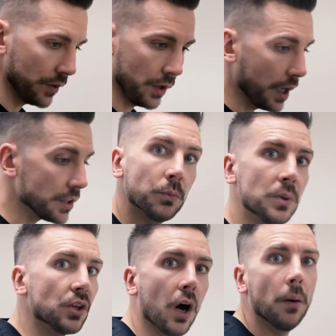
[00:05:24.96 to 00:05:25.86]
like, it's
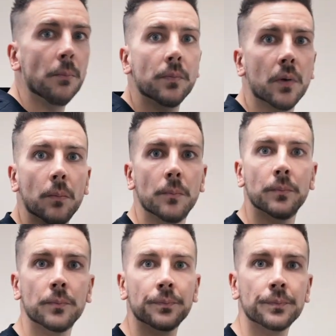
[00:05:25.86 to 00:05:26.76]
bizarre.
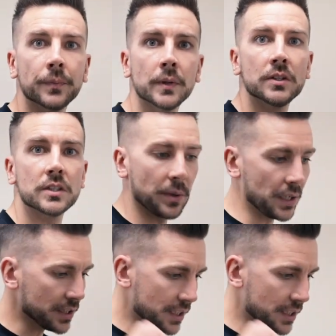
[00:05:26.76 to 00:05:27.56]
Something as